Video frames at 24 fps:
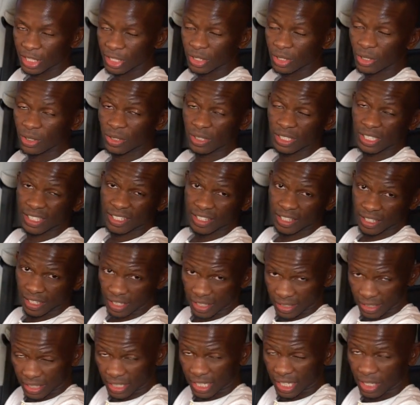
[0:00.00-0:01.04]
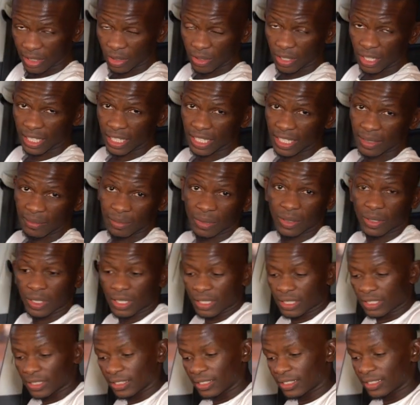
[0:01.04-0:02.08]
The only thing that I don't like about
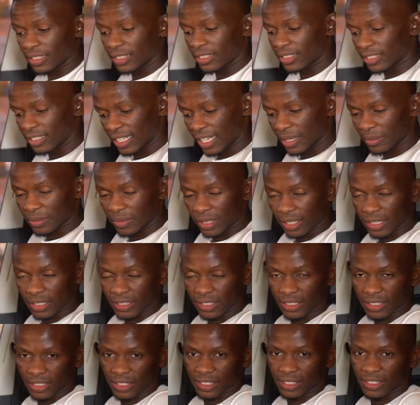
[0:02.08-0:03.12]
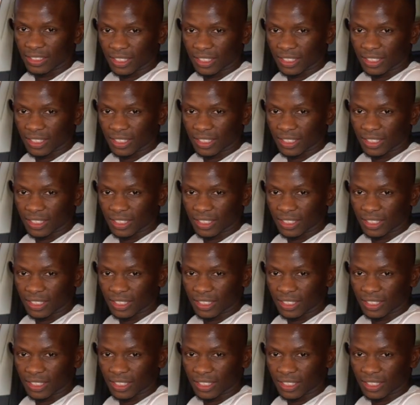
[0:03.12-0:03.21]
it is this armrest.